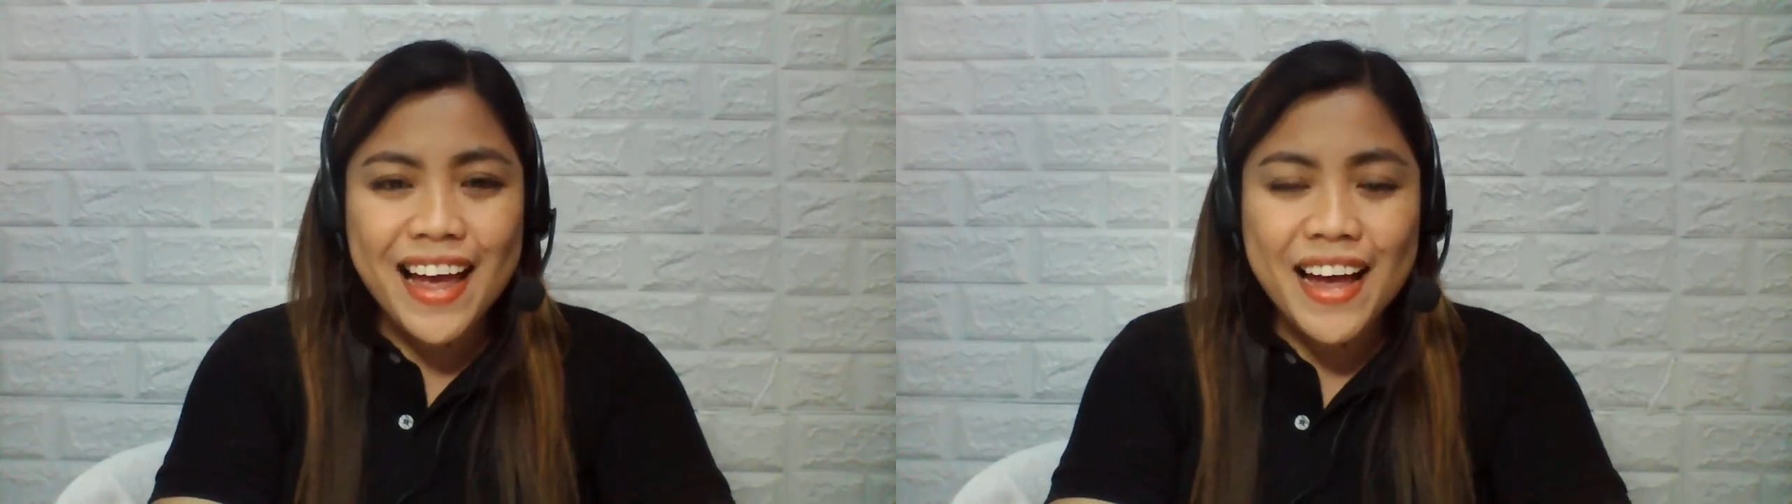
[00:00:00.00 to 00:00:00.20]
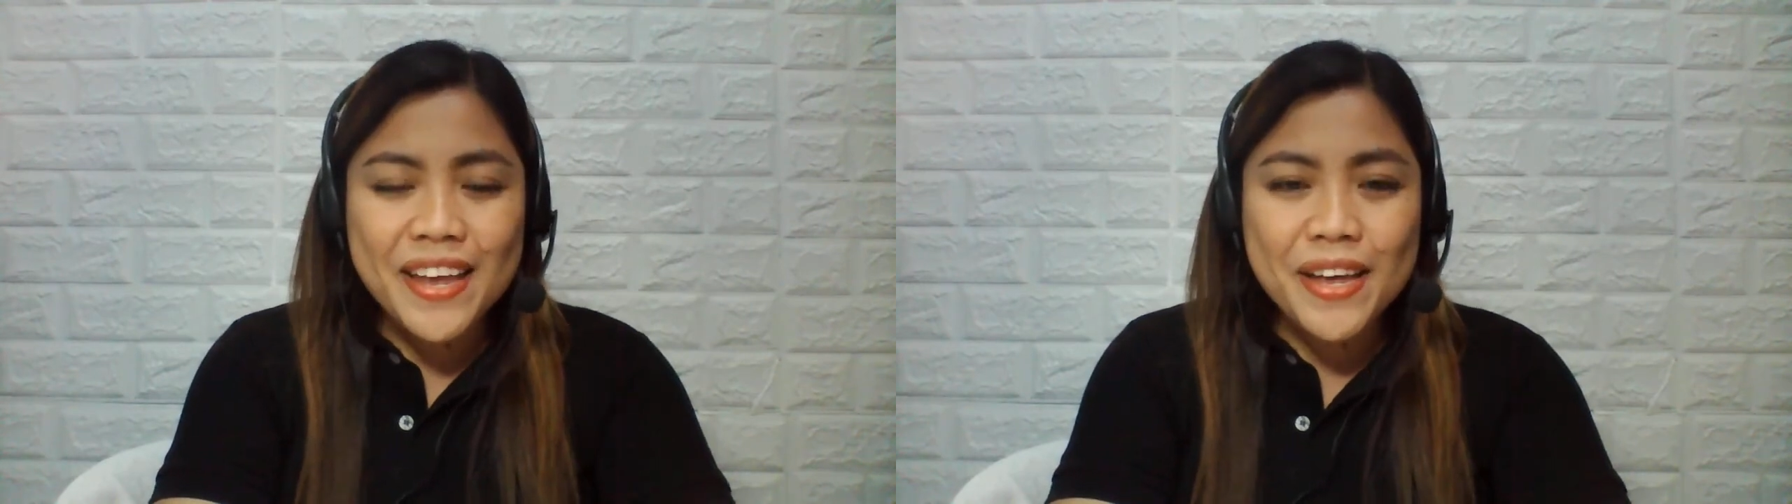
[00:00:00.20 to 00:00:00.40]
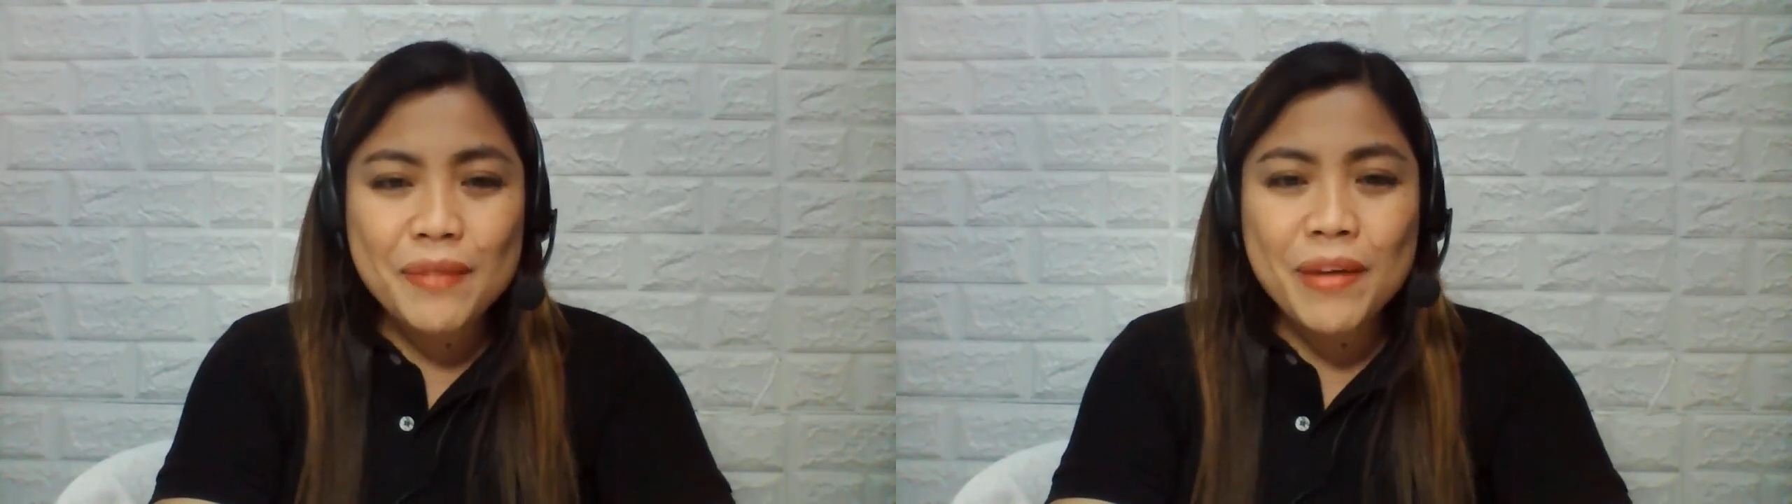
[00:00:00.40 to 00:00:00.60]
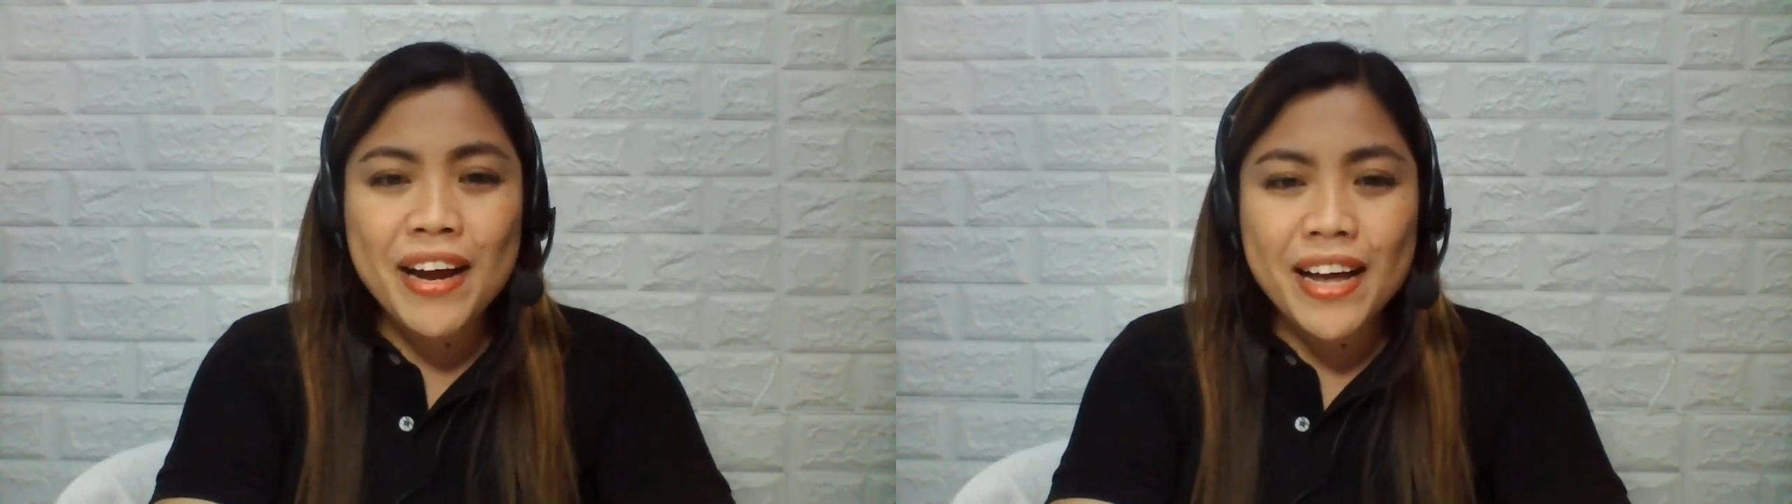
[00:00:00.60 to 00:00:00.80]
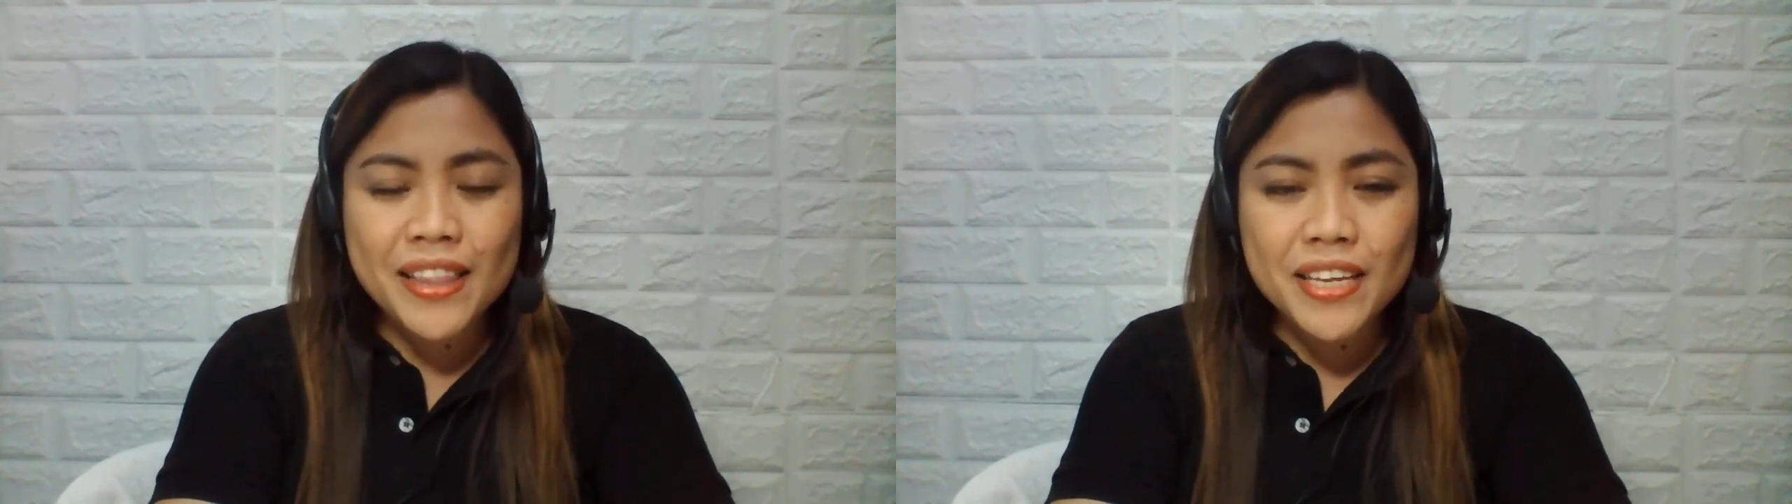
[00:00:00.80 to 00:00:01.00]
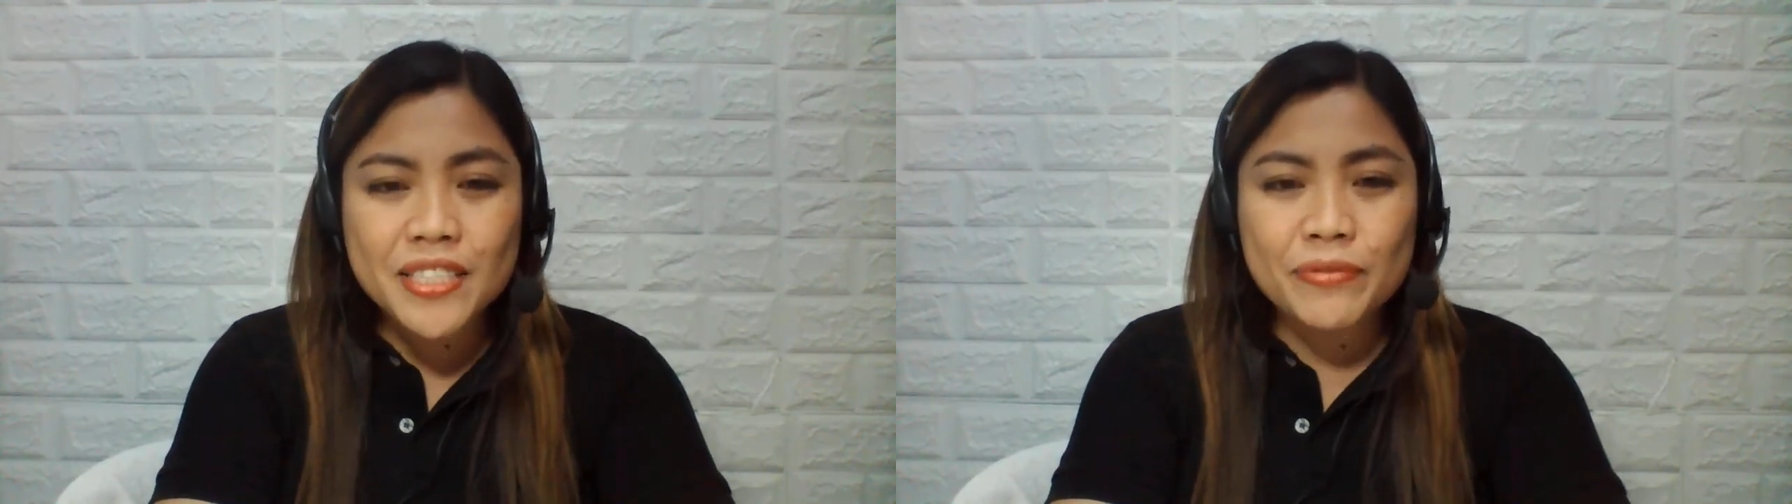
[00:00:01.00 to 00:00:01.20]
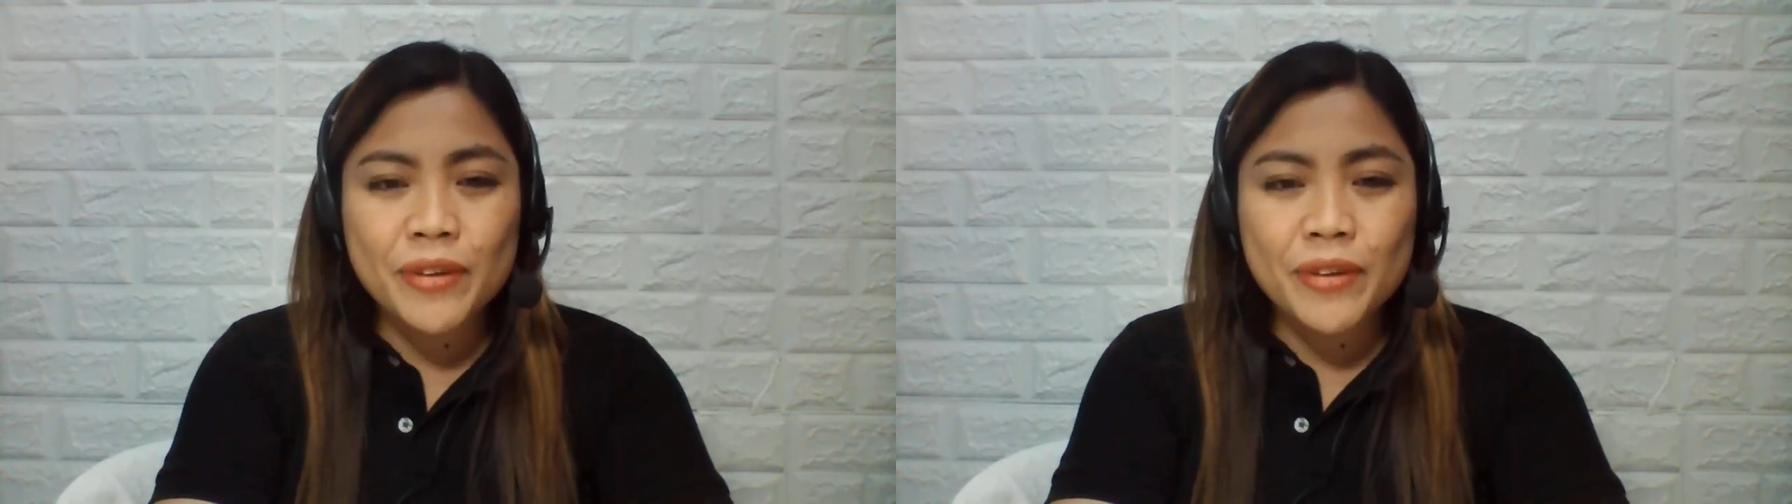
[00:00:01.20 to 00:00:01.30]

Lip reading: I am a college